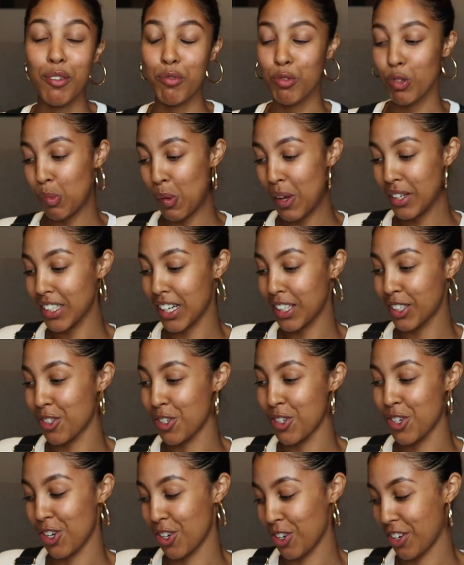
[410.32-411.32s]
I'm super excited
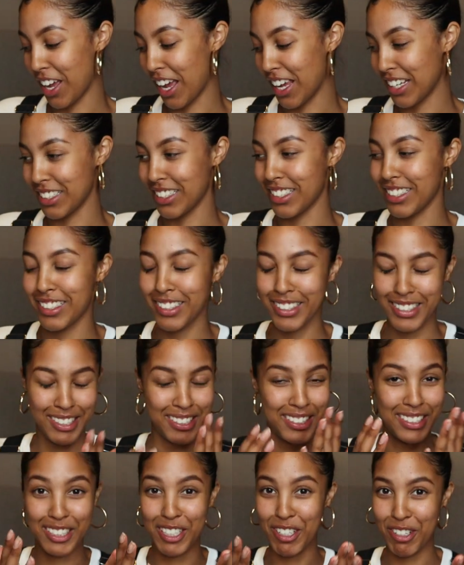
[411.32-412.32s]
to show you guys this. It's
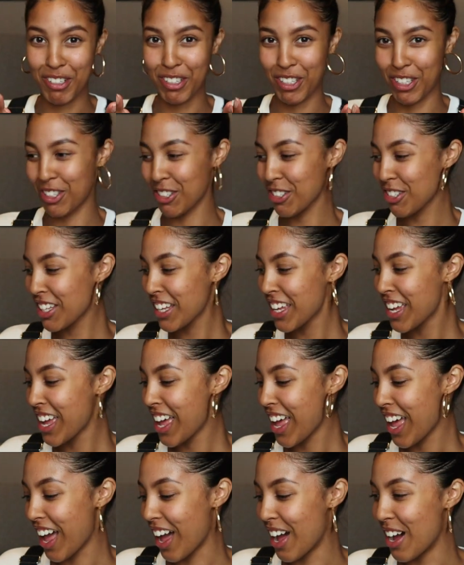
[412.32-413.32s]
so cute.
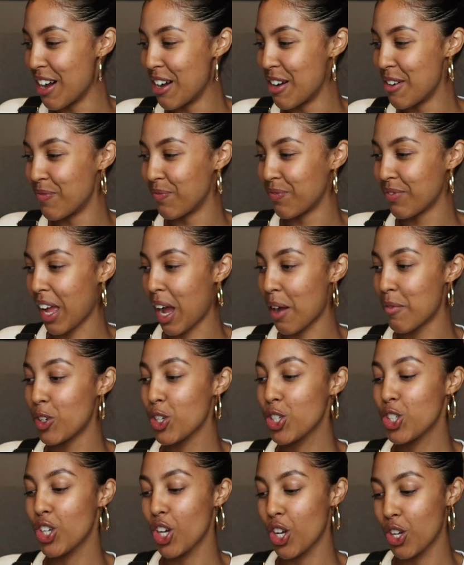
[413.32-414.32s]
I'm going
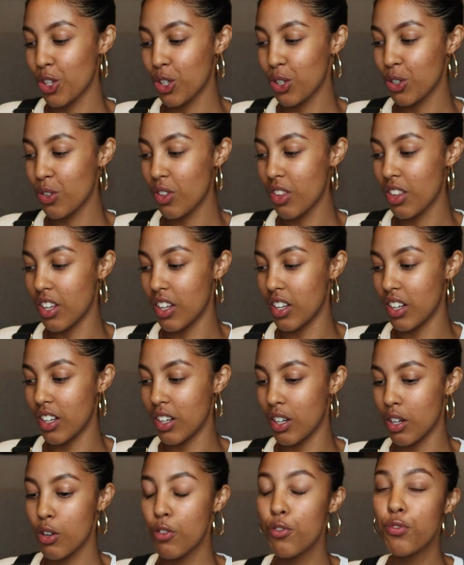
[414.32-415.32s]
to show you
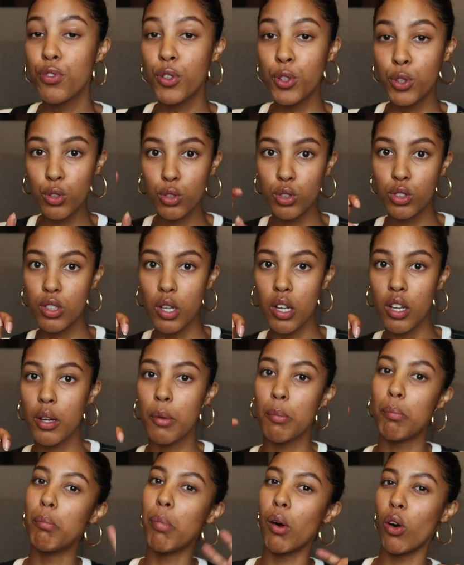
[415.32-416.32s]
the food
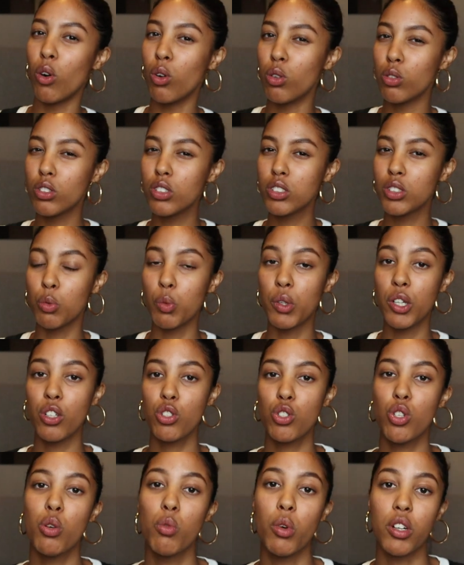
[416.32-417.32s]
bowls. We're not
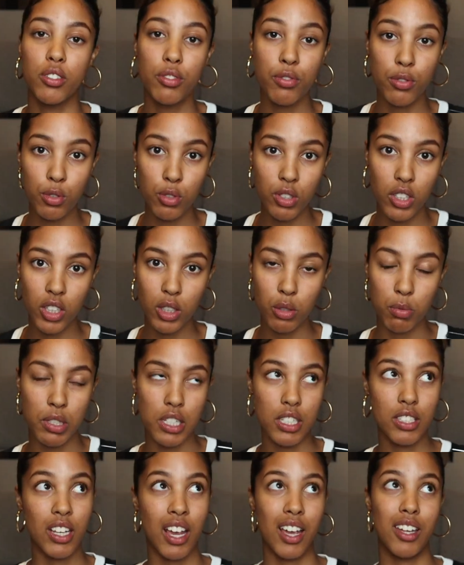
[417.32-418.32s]
sure what food yet. We're
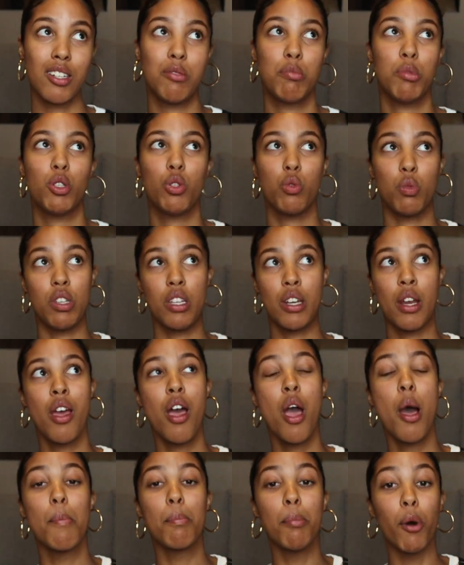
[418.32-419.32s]
deciding between
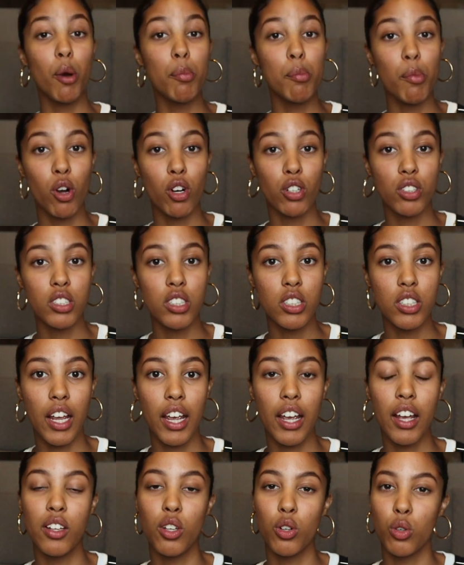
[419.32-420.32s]
Bob Martin
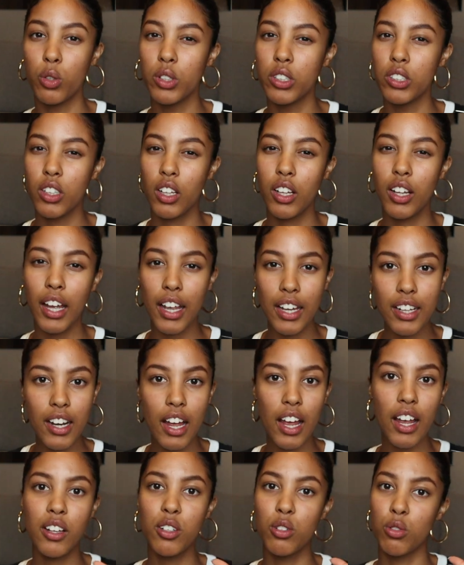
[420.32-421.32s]
and Royal
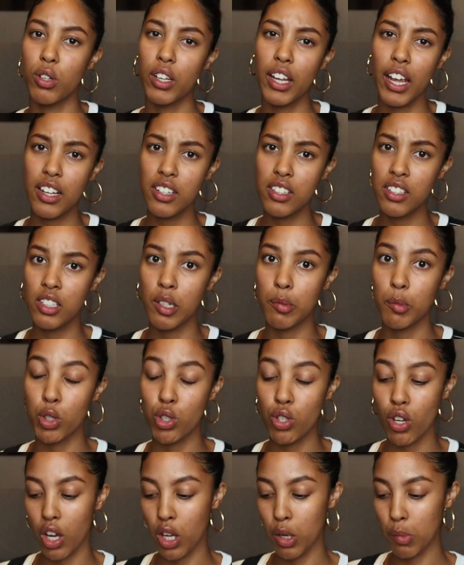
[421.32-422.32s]
Canin or Canin. I'm not
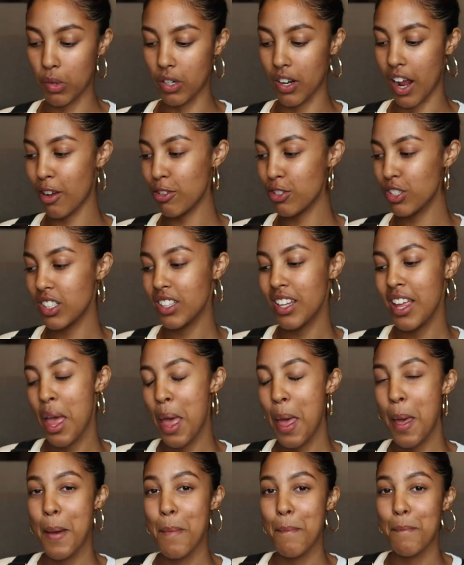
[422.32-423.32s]
sure how you pronounce it.
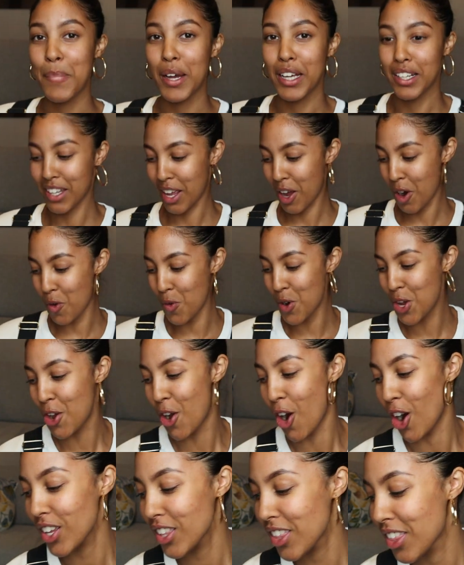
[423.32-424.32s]
But we
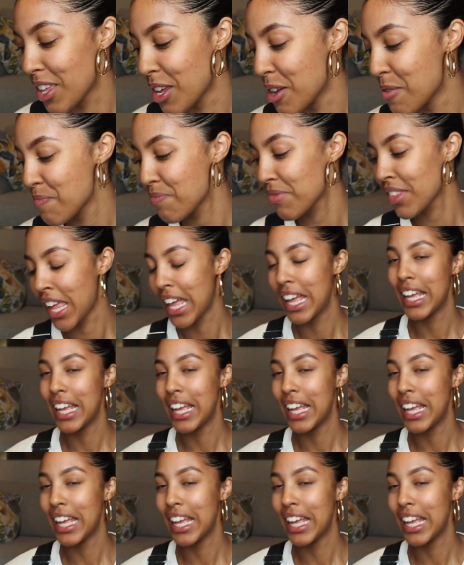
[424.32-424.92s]
got them